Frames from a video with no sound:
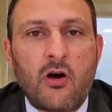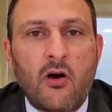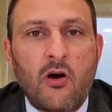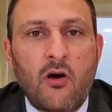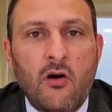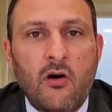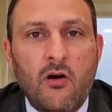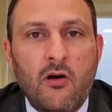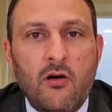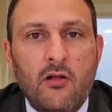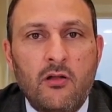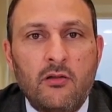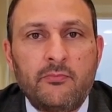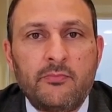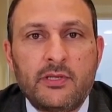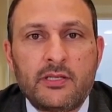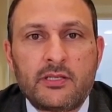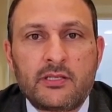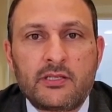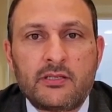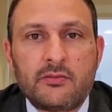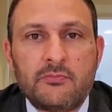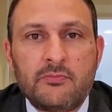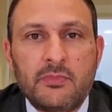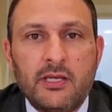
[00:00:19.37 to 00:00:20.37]
all
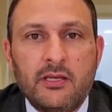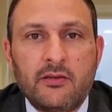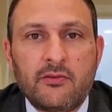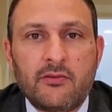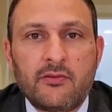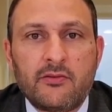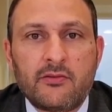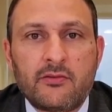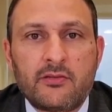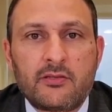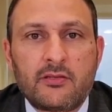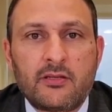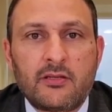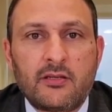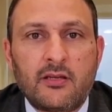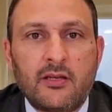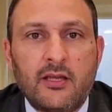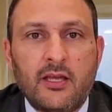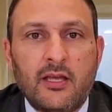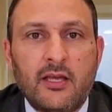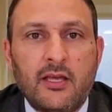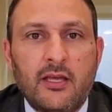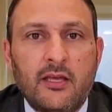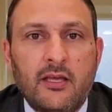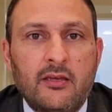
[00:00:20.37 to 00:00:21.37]
misdemeanors
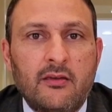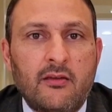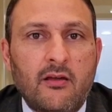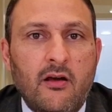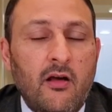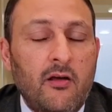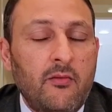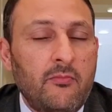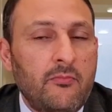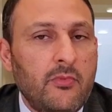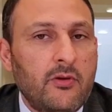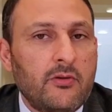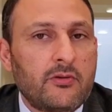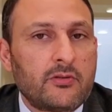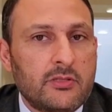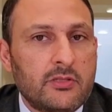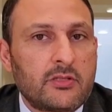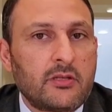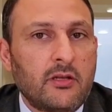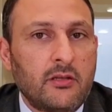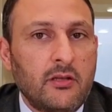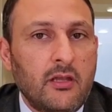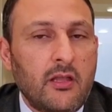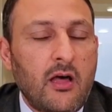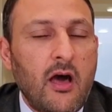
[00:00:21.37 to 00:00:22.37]
and almost
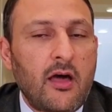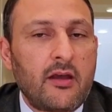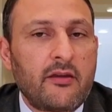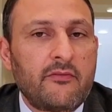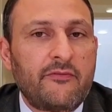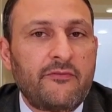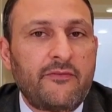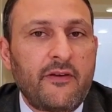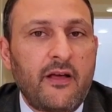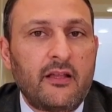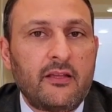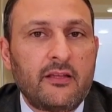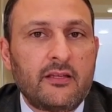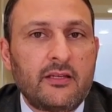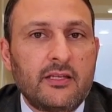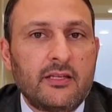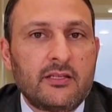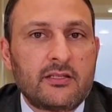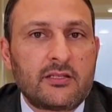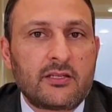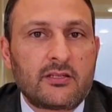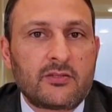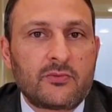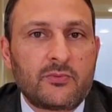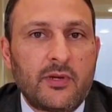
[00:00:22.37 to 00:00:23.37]
a lot of
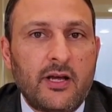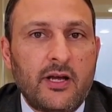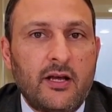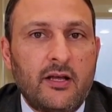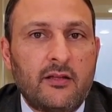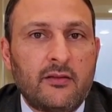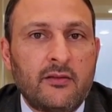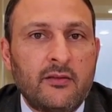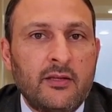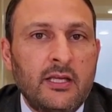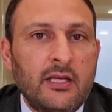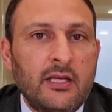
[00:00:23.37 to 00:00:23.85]
felonies as well.